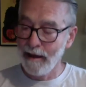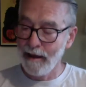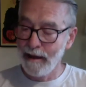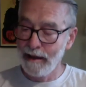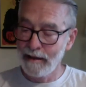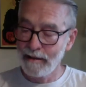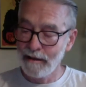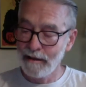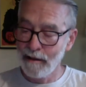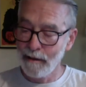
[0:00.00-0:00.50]

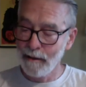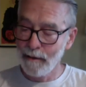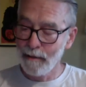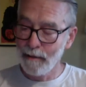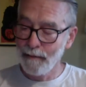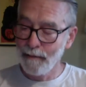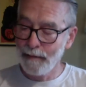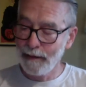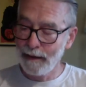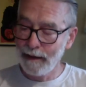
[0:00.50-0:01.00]

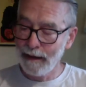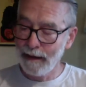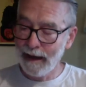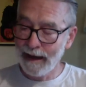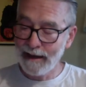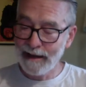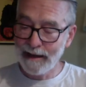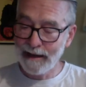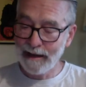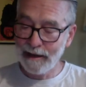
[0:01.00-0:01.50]
So I
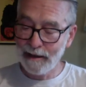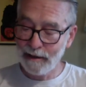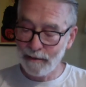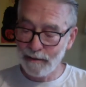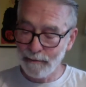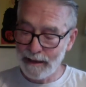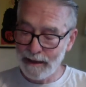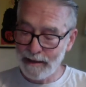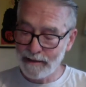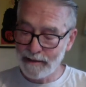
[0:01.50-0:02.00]
did a little
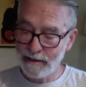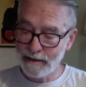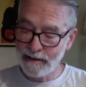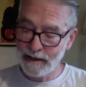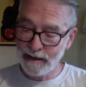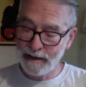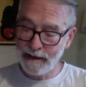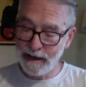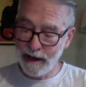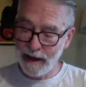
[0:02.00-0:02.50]
research
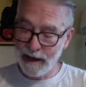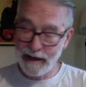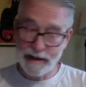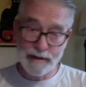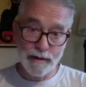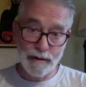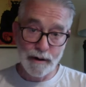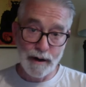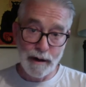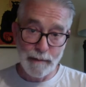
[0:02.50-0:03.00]
on the
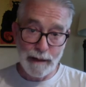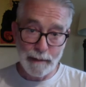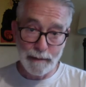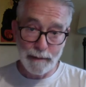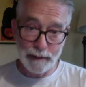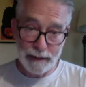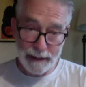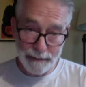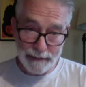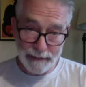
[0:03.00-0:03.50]
auditorium. I
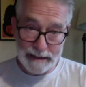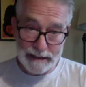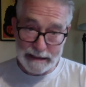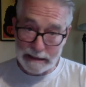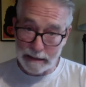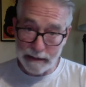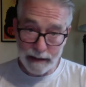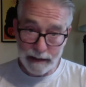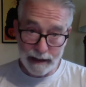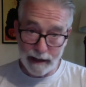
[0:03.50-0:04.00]
believe it's
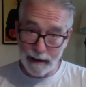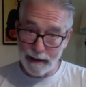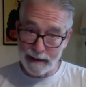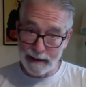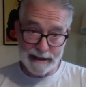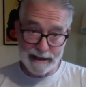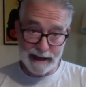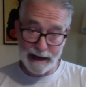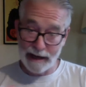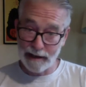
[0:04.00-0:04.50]
still there, and
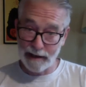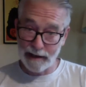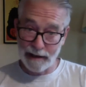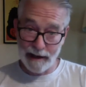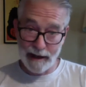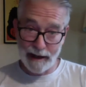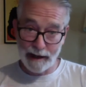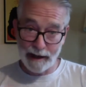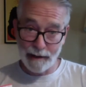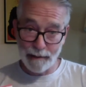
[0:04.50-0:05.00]
it's had a
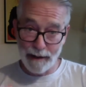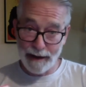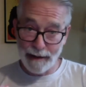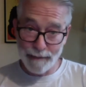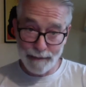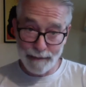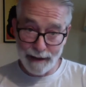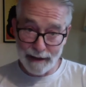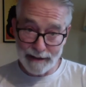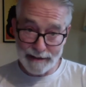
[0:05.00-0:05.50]
lot of great
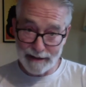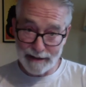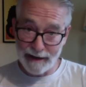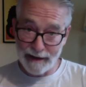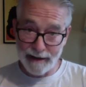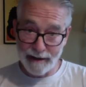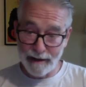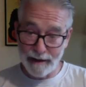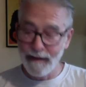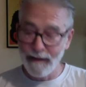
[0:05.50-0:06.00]
events
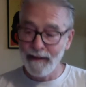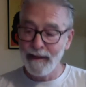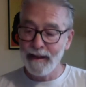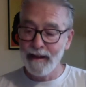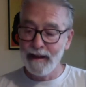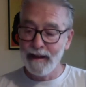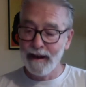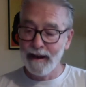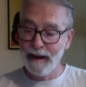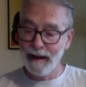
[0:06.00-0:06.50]
there.
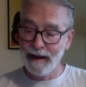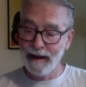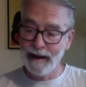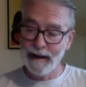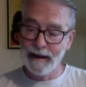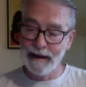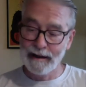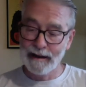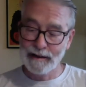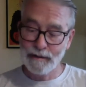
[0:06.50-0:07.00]

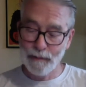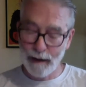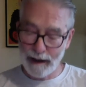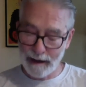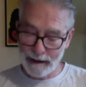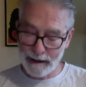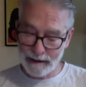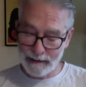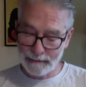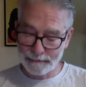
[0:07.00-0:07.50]
It's quite
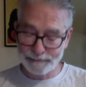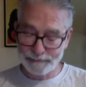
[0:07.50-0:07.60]
a